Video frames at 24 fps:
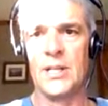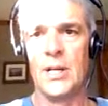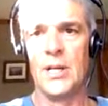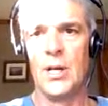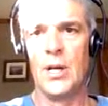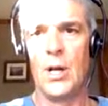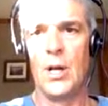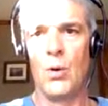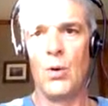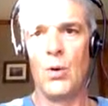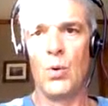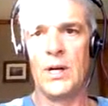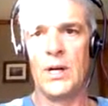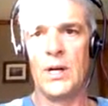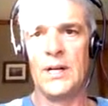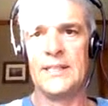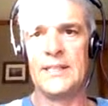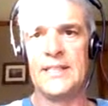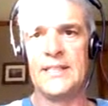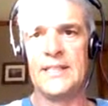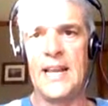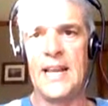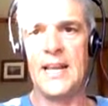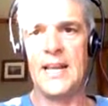and we're going to
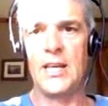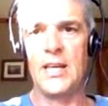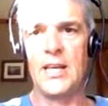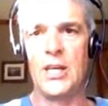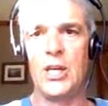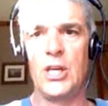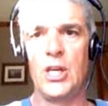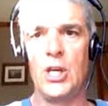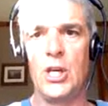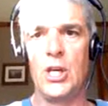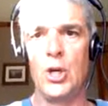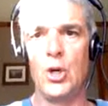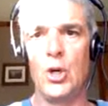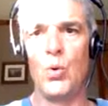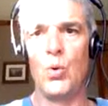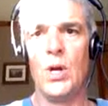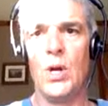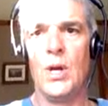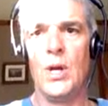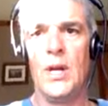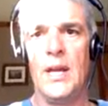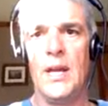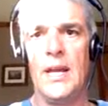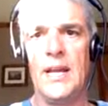say q
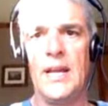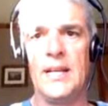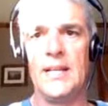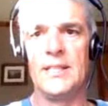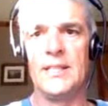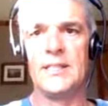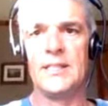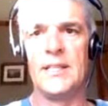is